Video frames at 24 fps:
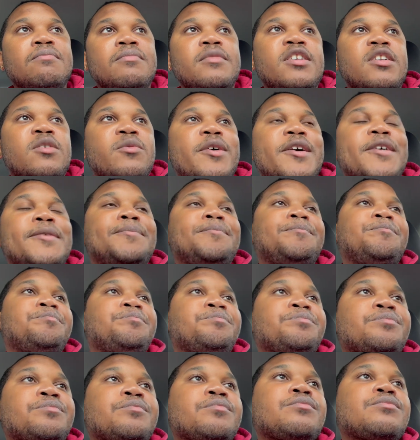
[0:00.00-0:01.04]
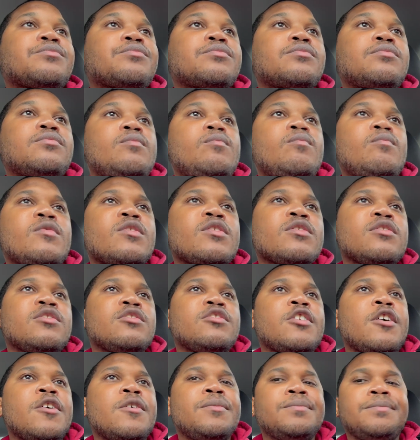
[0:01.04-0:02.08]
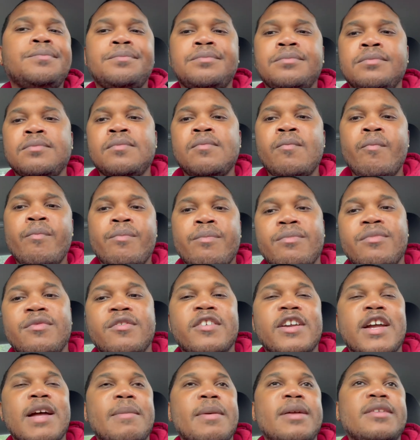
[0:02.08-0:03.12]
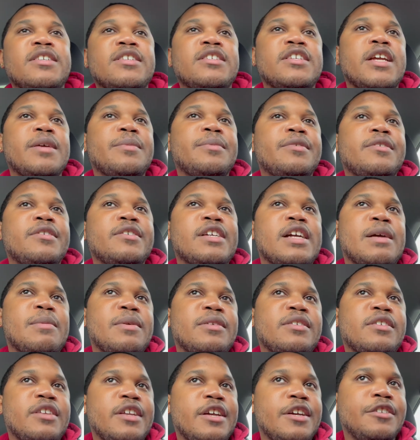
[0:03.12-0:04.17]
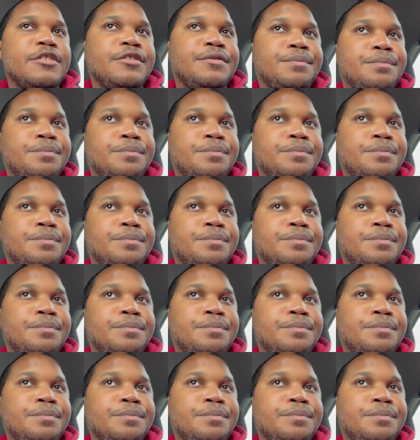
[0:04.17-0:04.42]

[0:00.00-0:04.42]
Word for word: anyway, so got back to the neighborhood, got back to the house.